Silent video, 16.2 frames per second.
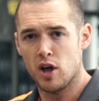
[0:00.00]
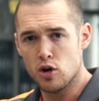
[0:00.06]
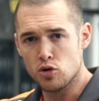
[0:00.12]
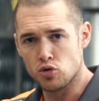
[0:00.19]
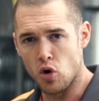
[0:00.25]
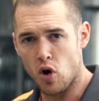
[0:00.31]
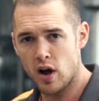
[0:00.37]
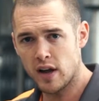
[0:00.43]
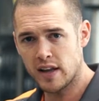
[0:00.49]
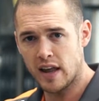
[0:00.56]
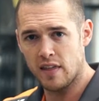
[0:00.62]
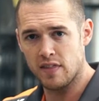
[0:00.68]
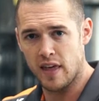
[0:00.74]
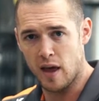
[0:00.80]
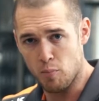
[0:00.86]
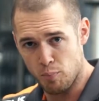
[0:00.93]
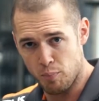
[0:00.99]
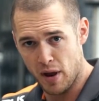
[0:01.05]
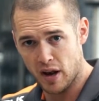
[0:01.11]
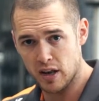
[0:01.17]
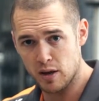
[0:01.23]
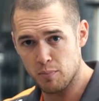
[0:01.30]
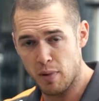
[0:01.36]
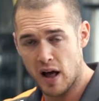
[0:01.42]
try and get their
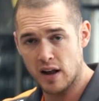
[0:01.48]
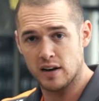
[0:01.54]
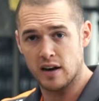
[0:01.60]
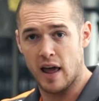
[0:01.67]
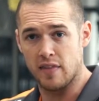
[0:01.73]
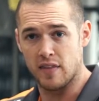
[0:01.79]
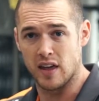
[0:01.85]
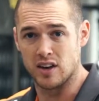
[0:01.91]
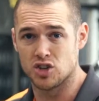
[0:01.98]
belly button and their